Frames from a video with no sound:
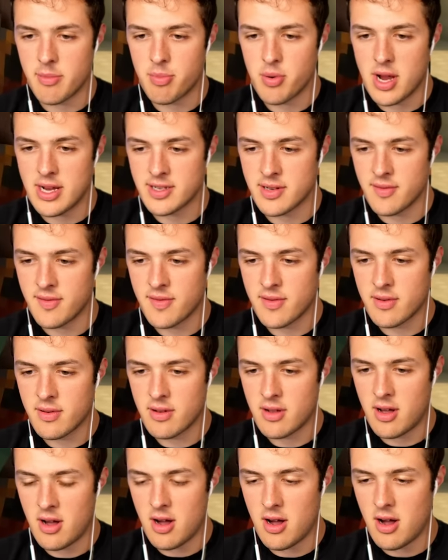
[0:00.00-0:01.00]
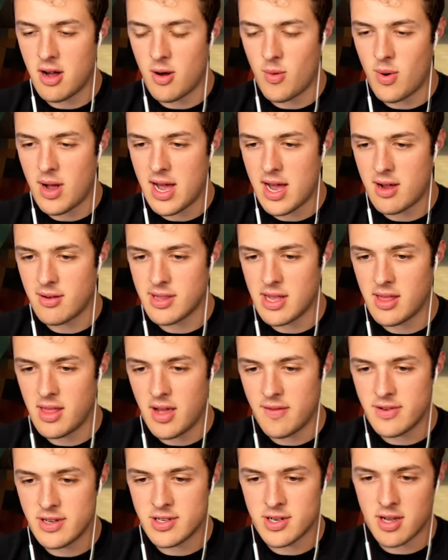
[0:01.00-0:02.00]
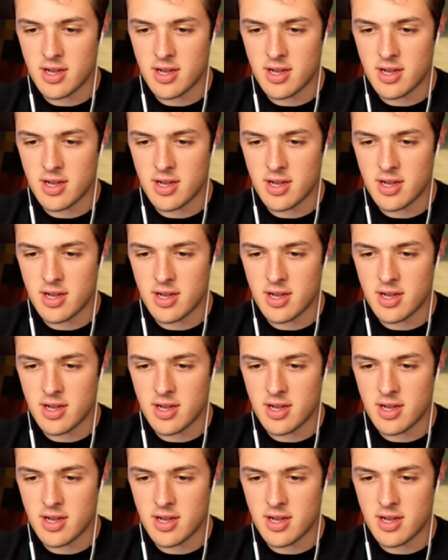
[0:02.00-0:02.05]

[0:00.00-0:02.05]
impressive. Oh, wow, they love each